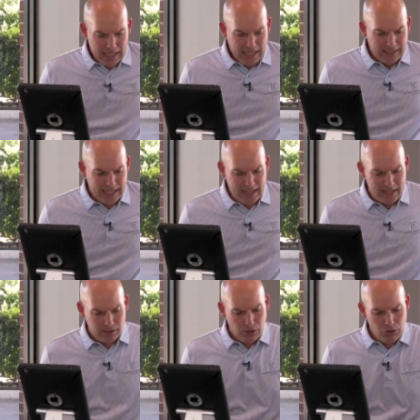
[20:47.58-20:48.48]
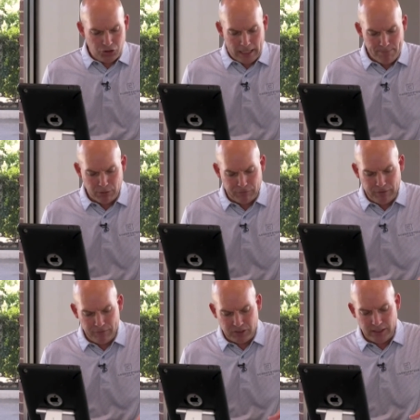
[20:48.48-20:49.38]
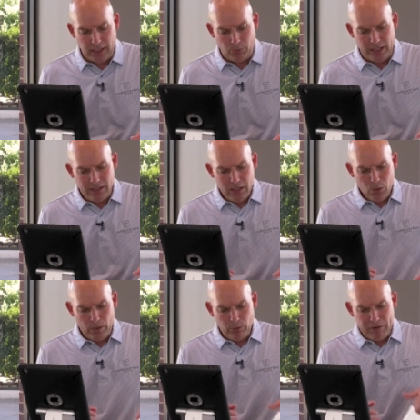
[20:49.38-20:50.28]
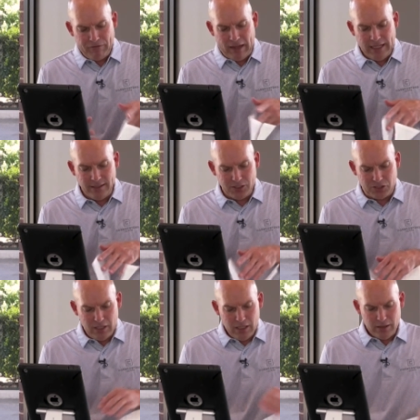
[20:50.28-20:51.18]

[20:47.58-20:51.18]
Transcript: In, in, in Luke chapter 15, we, we, we find this,